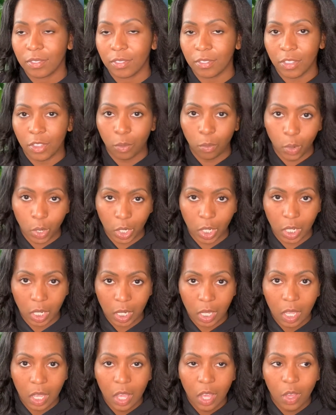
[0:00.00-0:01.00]
the
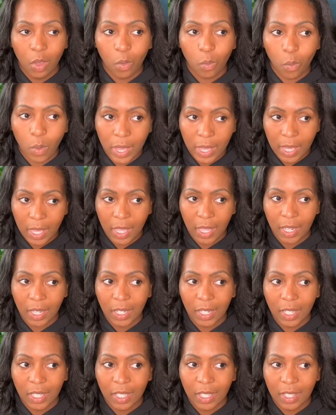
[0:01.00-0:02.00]
work,
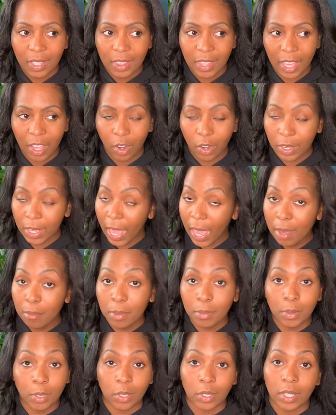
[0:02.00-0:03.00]
when they are
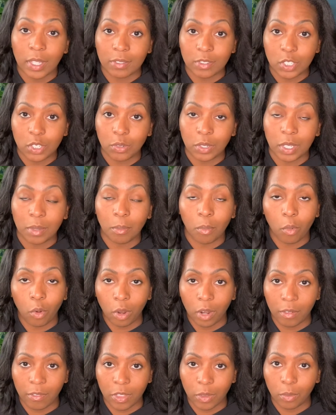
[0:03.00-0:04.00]
capable of doing
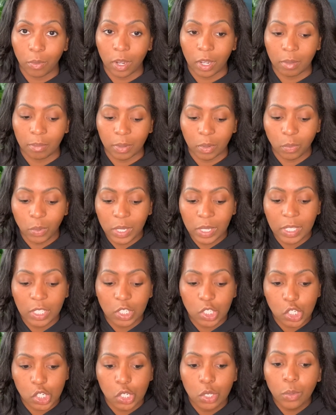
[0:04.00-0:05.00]
more of the work, but we
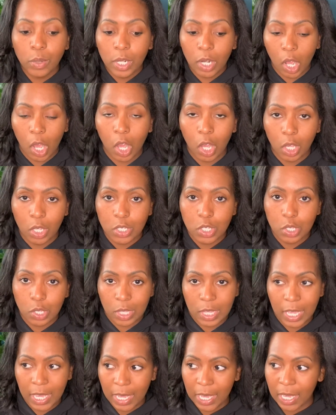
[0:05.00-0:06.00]
do it all, so
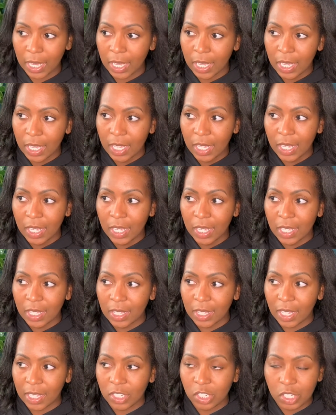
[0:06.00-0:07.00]
they
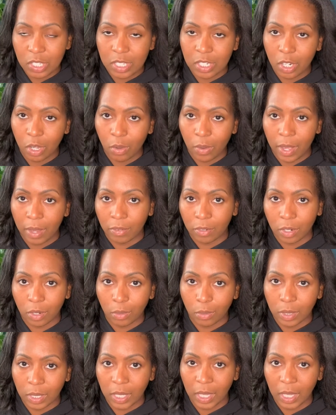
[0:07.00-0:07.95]
just don't ever really